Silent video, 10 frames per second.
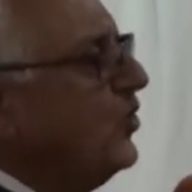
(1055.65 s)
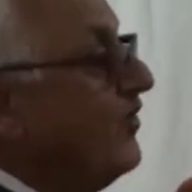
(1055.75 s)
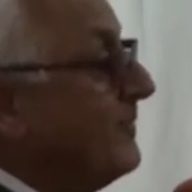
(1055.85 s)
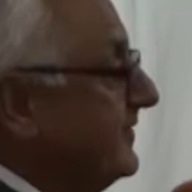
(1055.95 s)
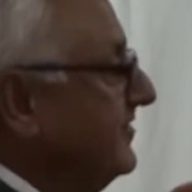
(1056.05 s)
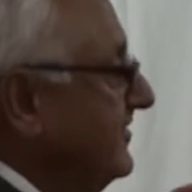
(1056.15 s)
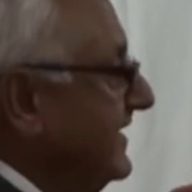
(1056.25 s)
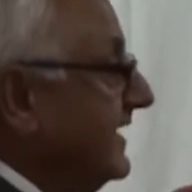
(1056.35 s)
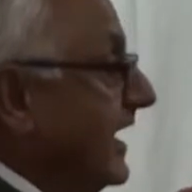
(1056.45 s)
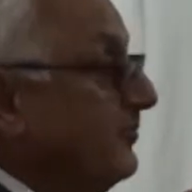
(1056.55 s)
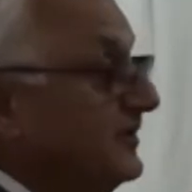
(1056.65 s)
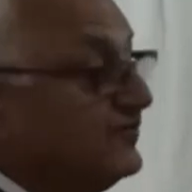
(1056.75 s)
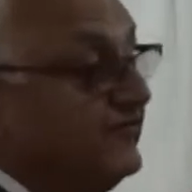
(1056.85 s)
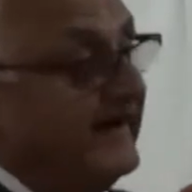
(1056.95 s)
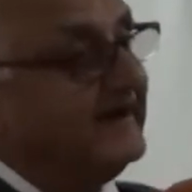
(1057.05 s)
weaponry and how
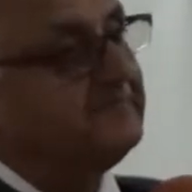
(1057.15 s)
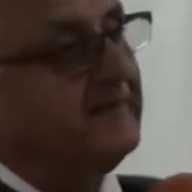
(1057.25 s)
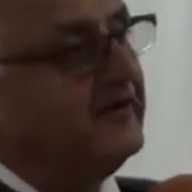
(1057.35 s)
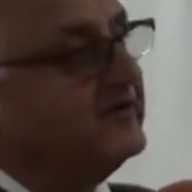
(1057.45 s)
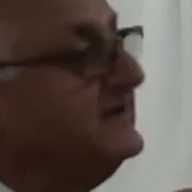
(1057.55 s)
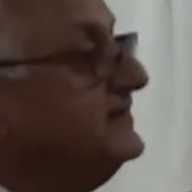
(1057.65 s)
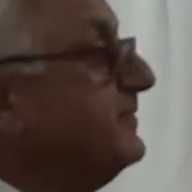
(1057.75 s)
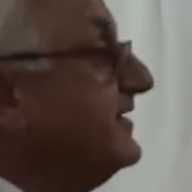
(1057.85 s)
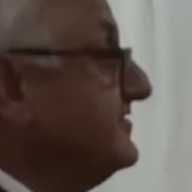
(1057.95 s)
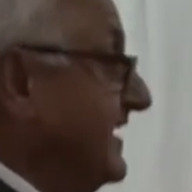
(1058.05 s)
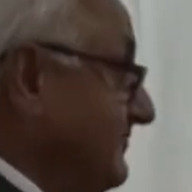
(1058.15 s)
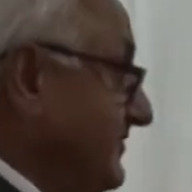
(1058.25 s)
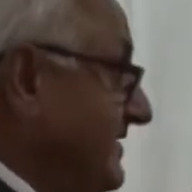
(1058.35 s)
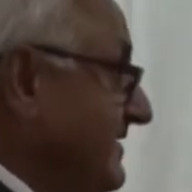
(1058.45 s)
much firepower did the British have,